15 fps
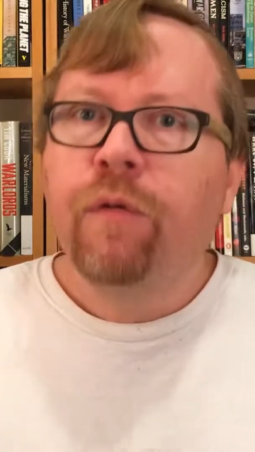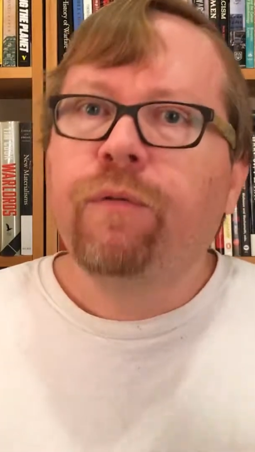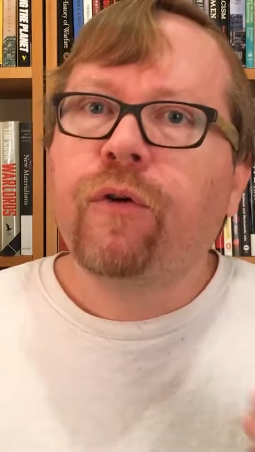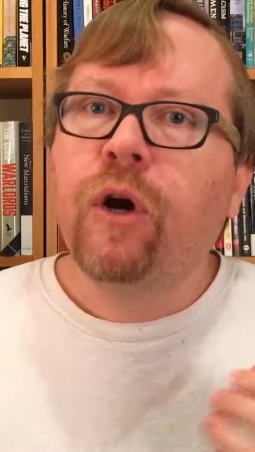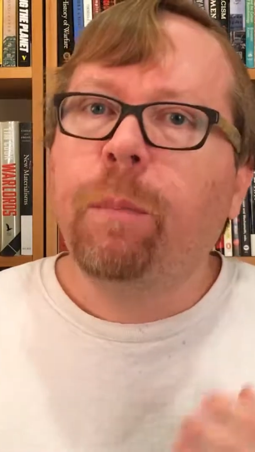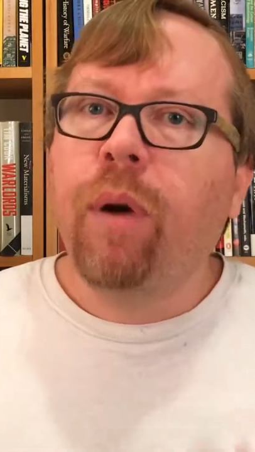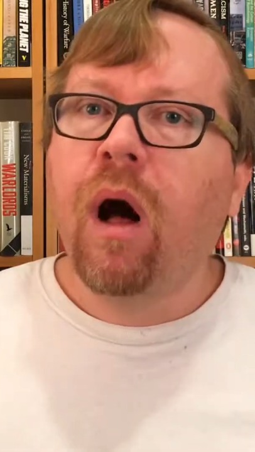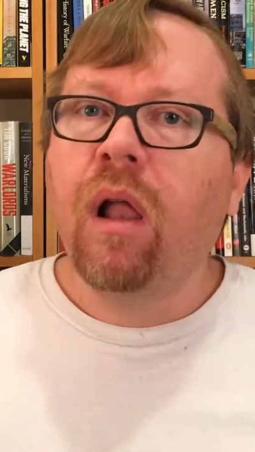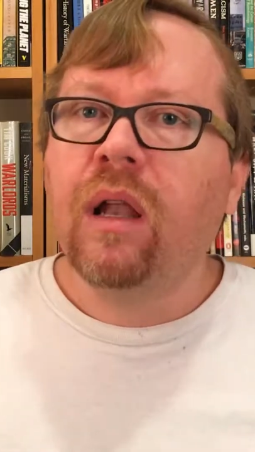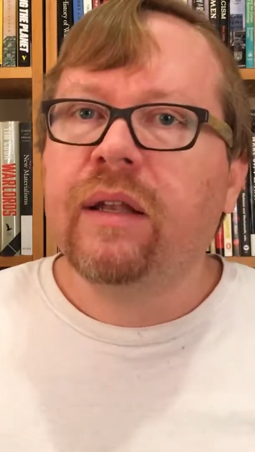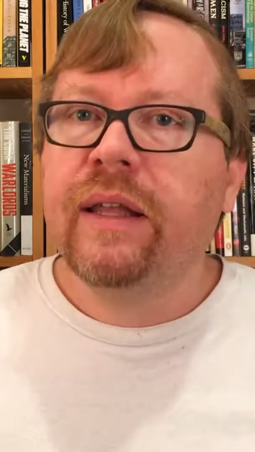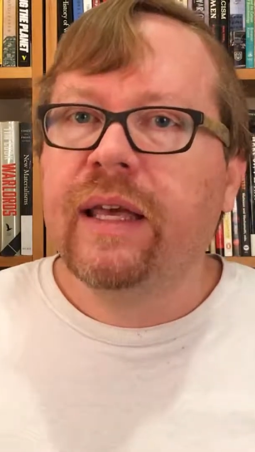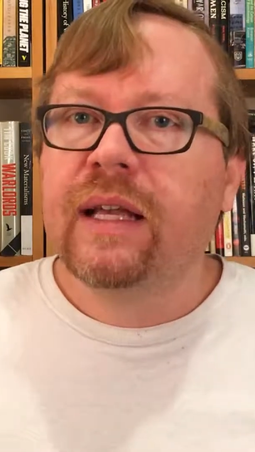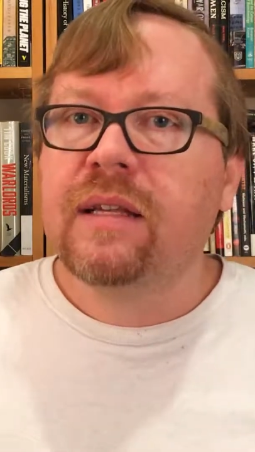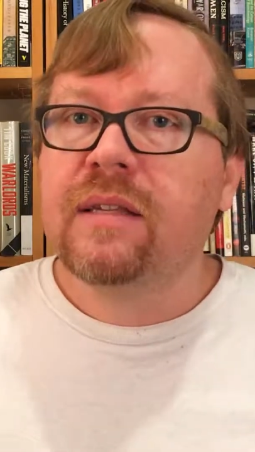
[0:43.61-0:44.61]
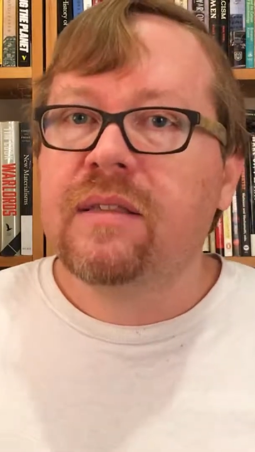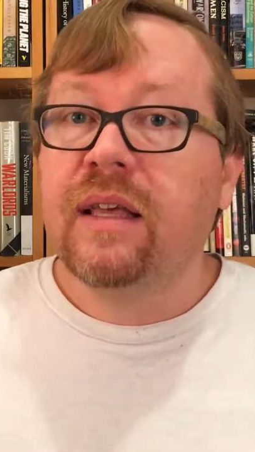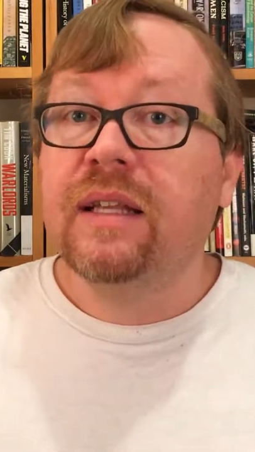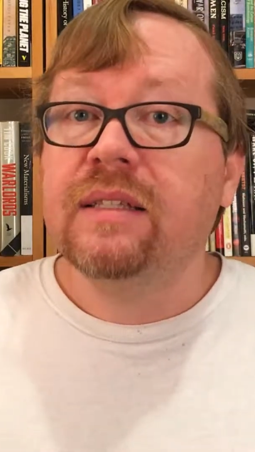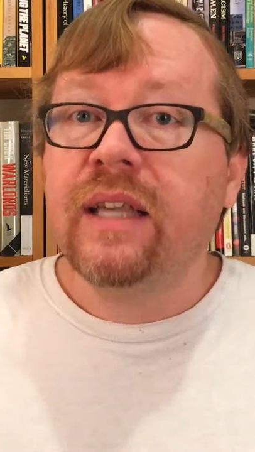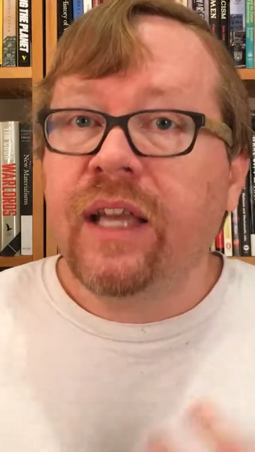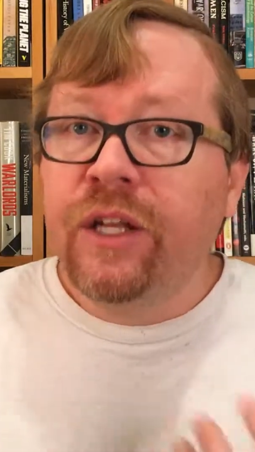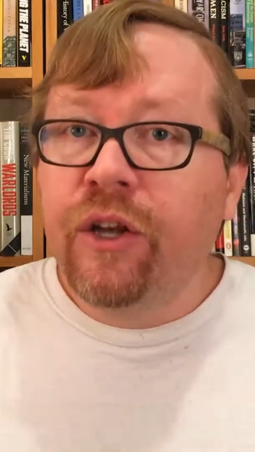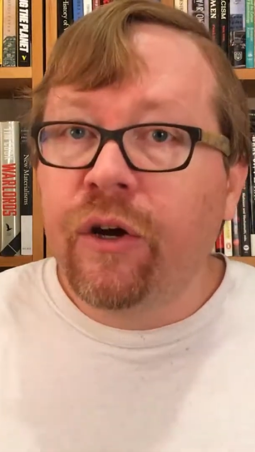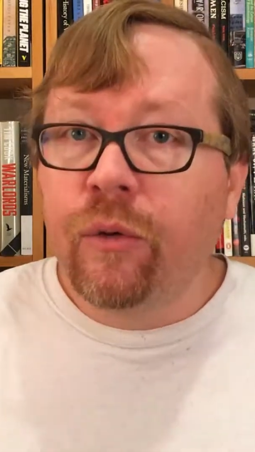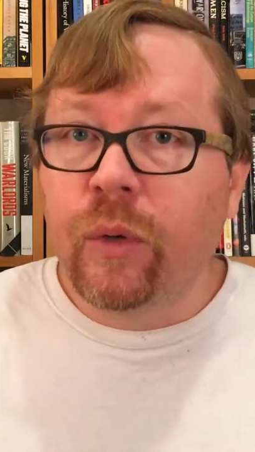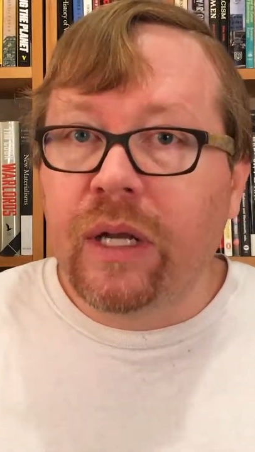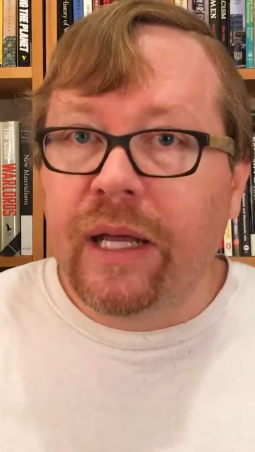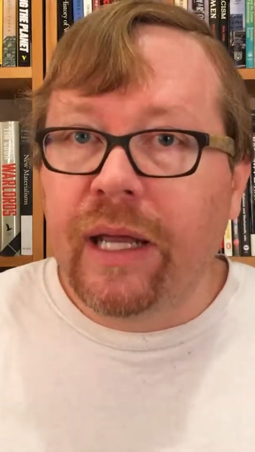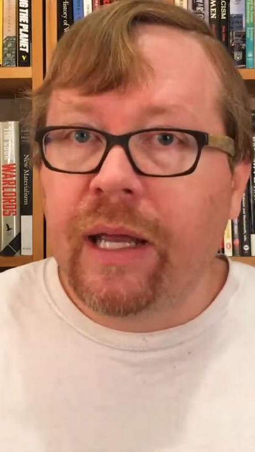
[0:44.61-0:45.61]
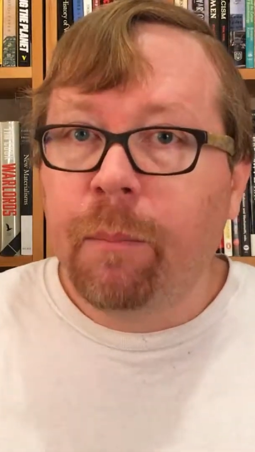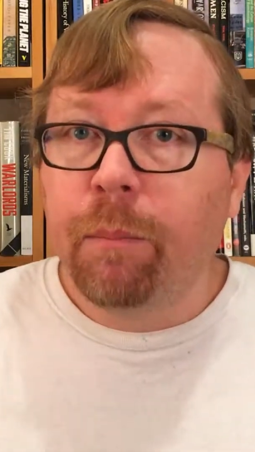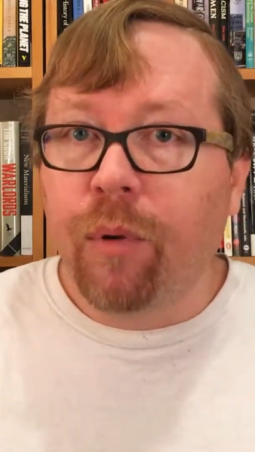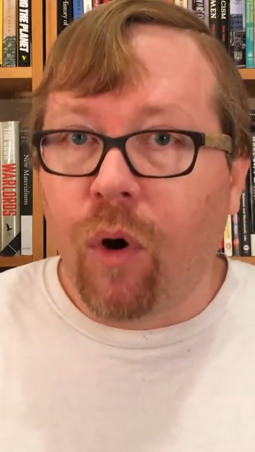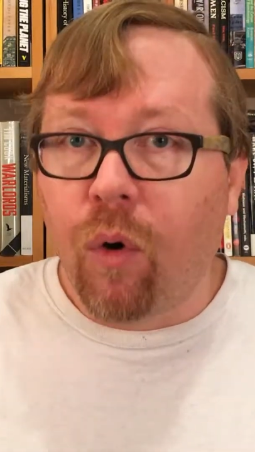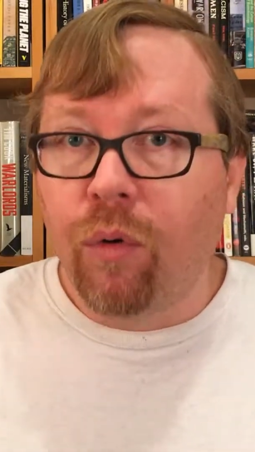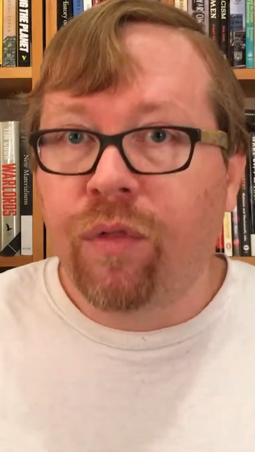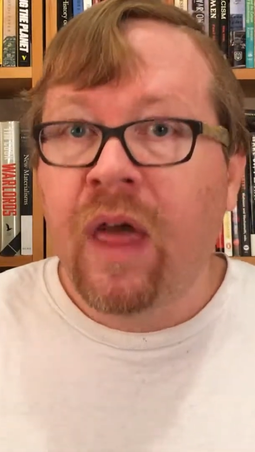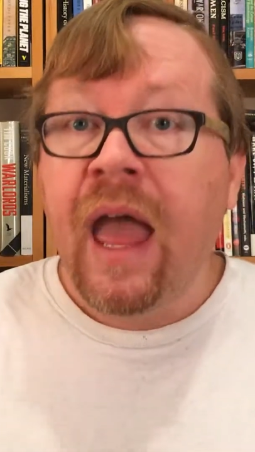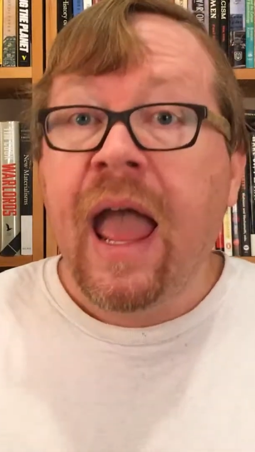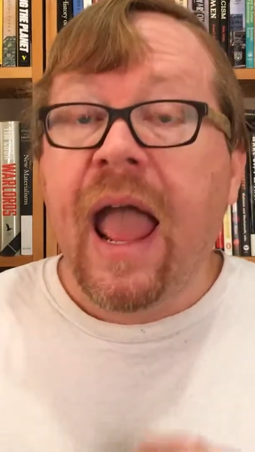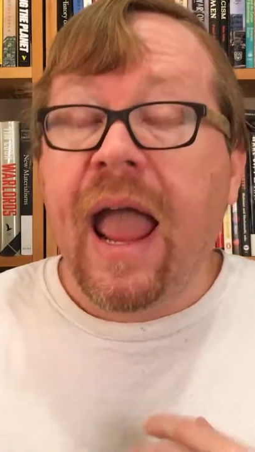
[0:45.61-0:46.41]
for a politics that is integrally both